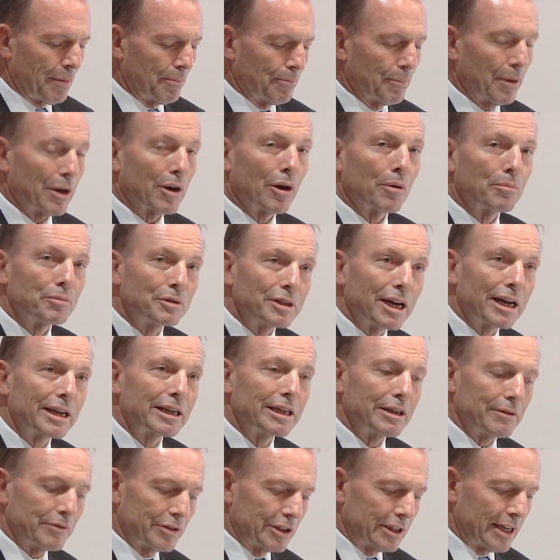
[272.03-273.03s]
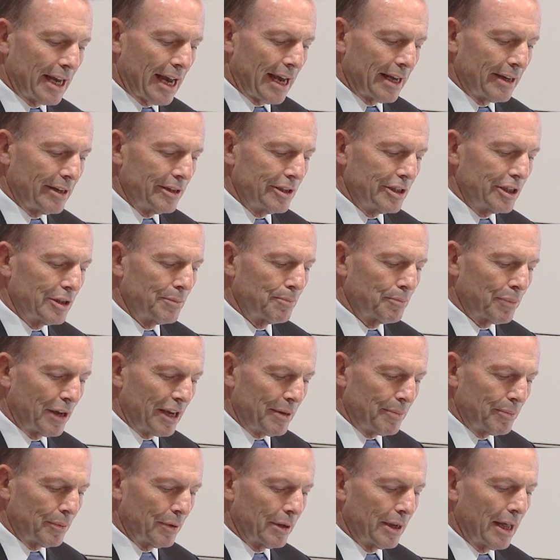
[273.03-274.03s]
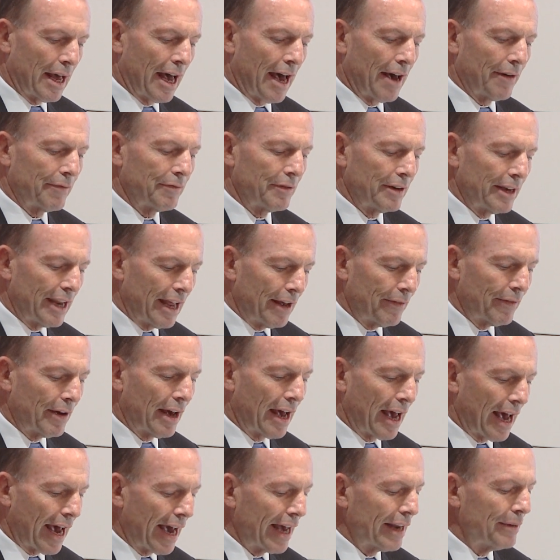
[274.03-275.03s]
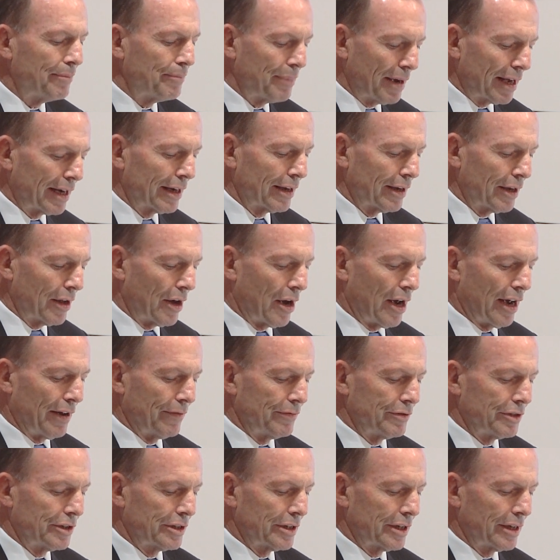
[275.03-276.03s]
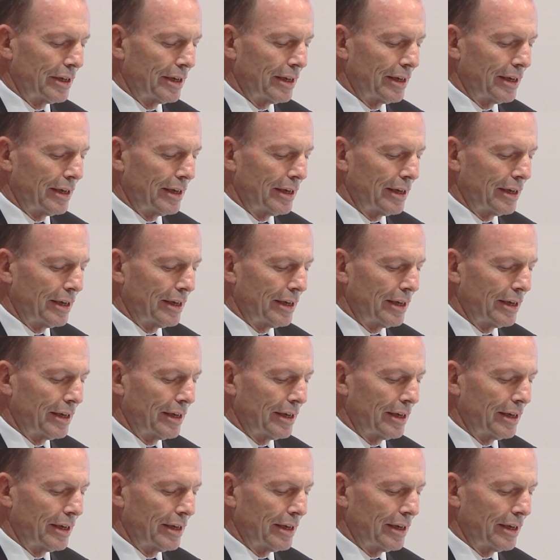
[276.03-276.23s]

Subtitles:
By objective standards, people have never had better lives.